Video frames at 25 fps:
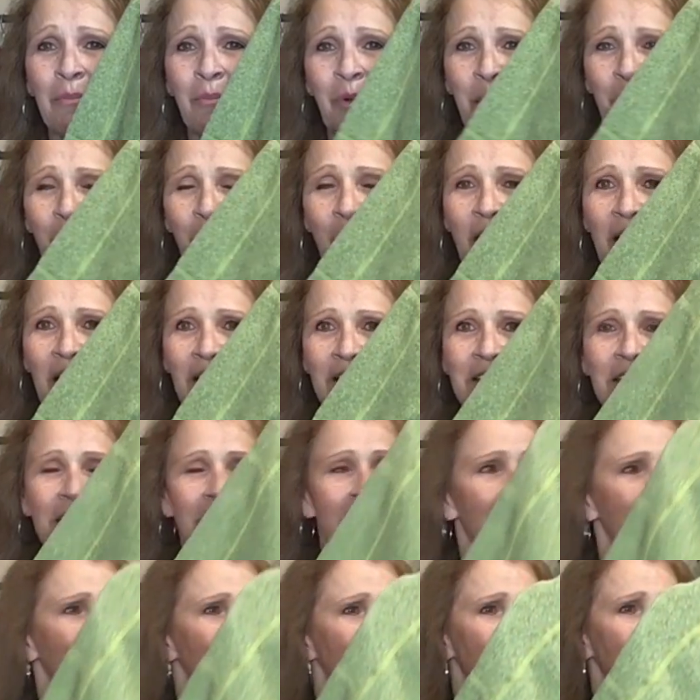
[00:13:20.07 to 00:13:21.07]
we walked
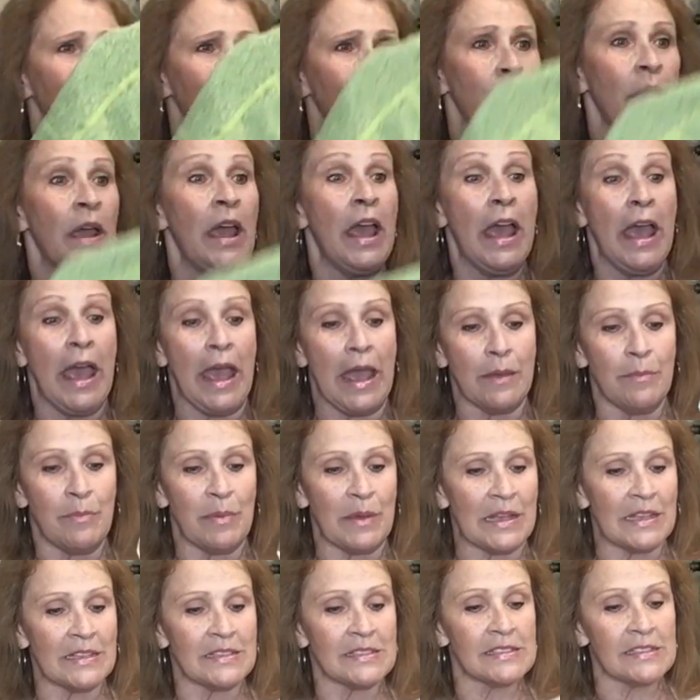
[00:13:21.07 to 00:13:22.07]
into a
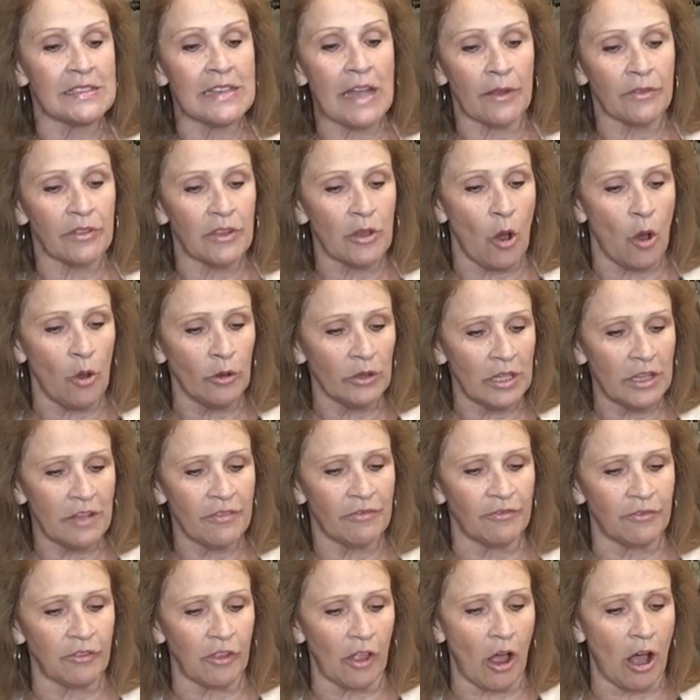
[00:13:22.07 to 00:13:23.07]
bins. Now the only
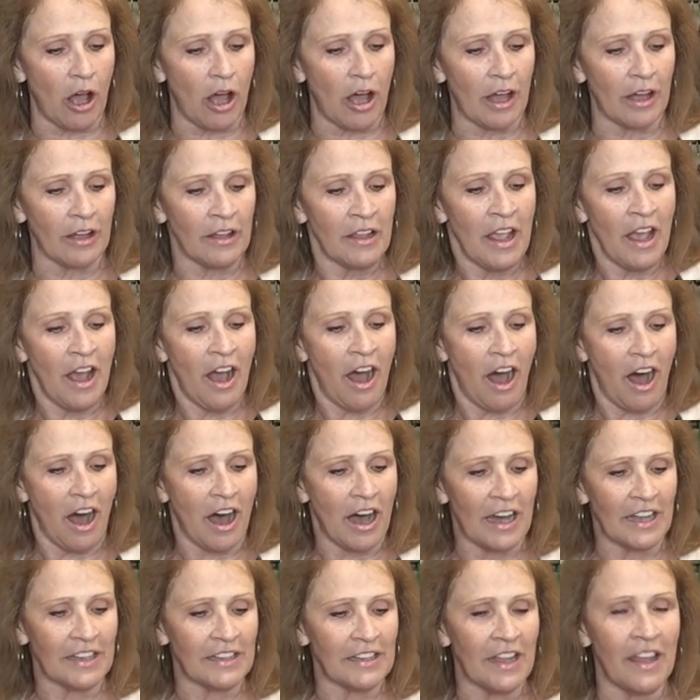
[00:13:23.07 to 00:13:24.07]
flaw
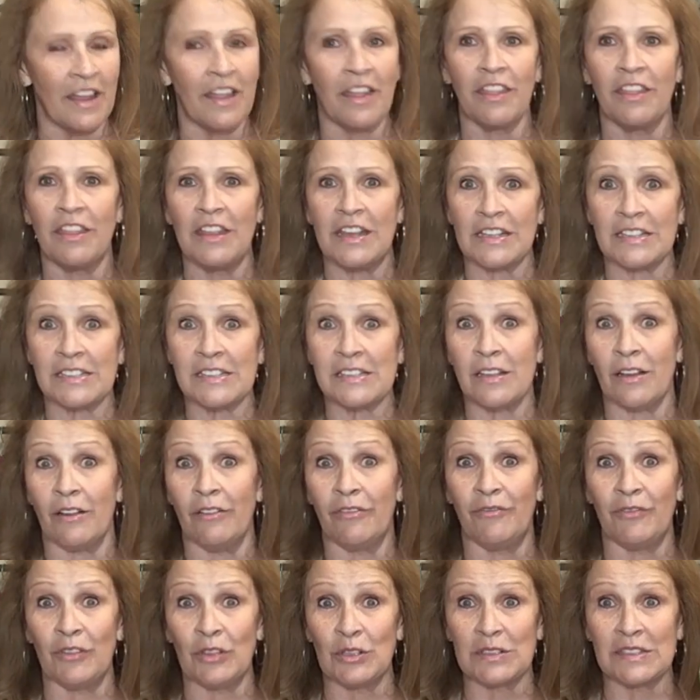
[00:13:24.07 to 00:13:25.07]
on this
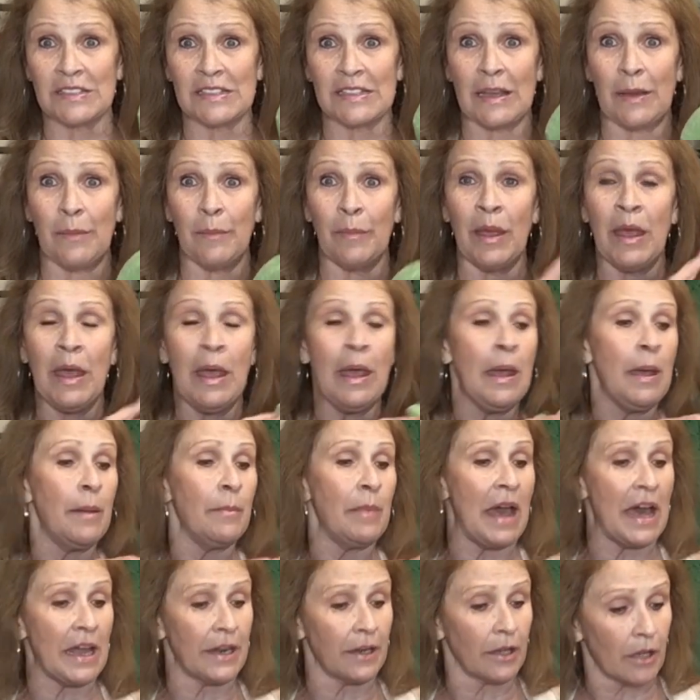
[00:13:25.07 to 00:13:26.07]
full zip
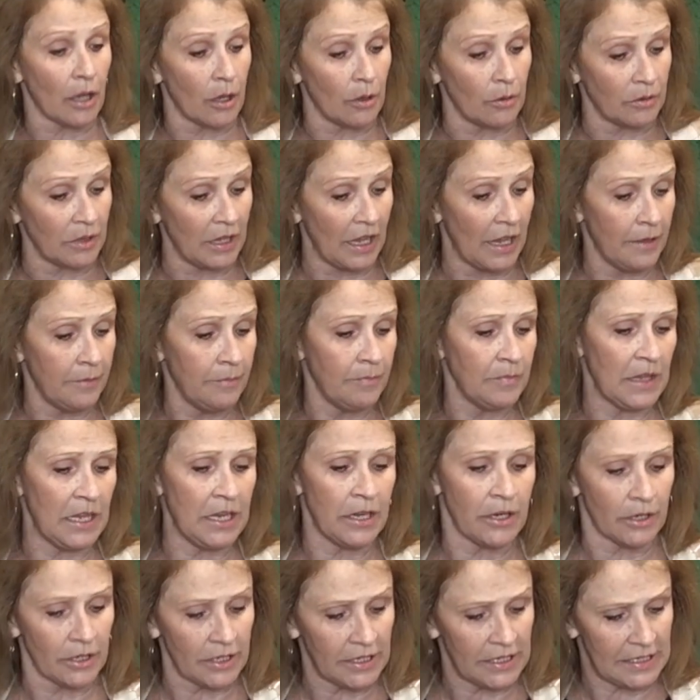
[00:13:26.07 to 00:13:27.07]
Patagonia,
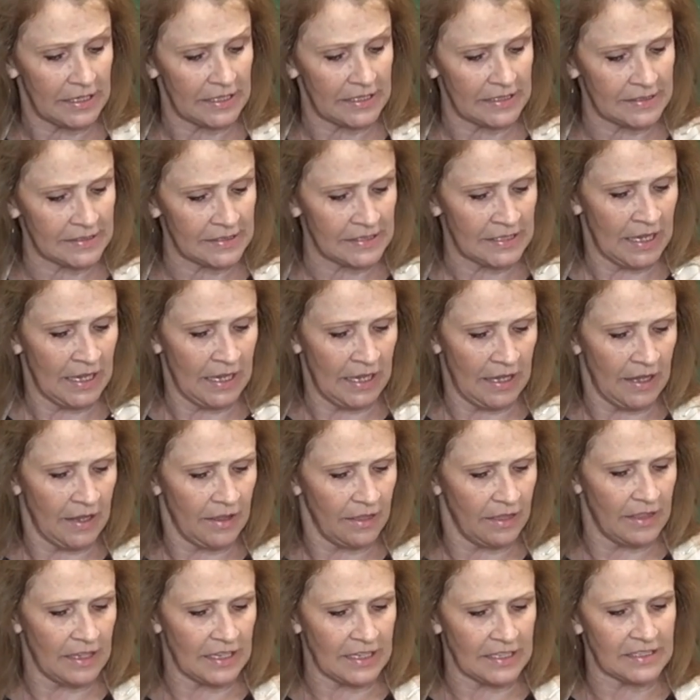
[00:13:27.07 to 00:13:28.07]
here is
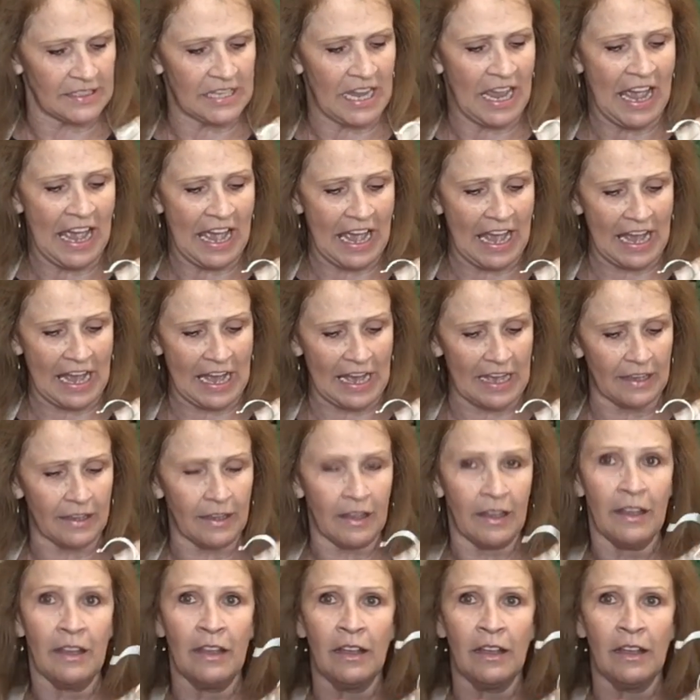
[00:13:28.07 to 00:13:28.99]
the tag.